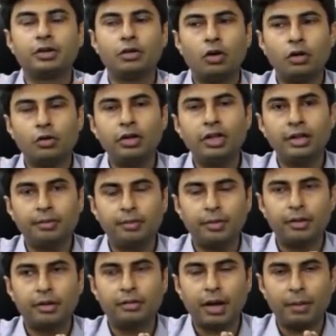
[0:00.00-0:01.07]
not only
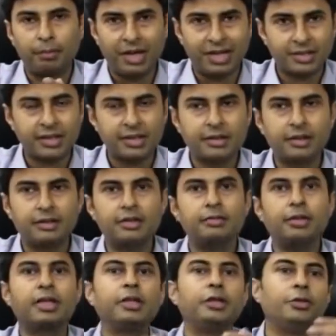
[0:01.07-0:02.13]
a plastic surgeon
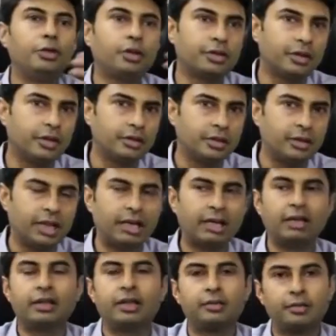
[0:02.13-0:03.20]
but a neurosurgeon and
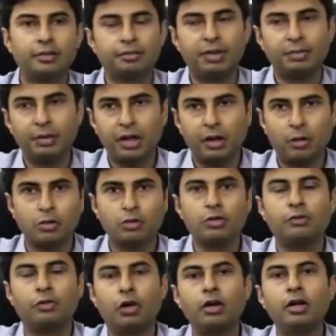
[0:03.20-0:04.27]
other people are also
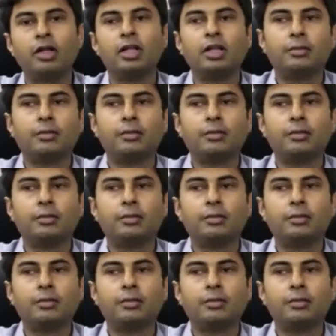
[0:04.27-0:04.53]
involved,